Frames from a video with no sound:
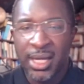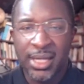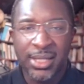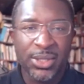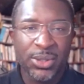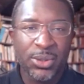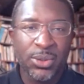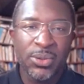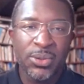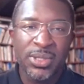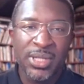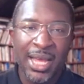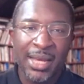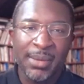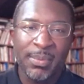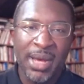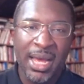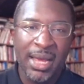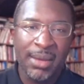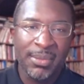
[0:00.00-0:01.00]
schools like
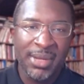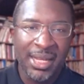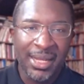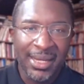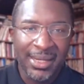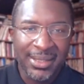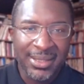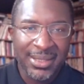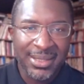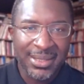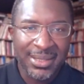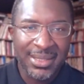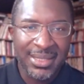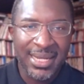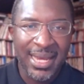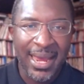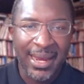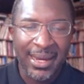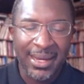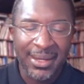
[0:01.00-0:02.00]
Miami Lakes
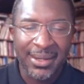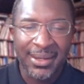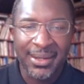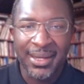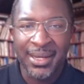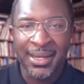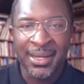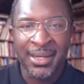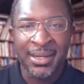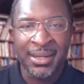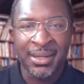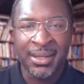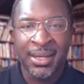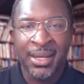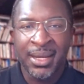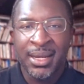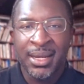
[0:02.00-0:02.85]
Tech, and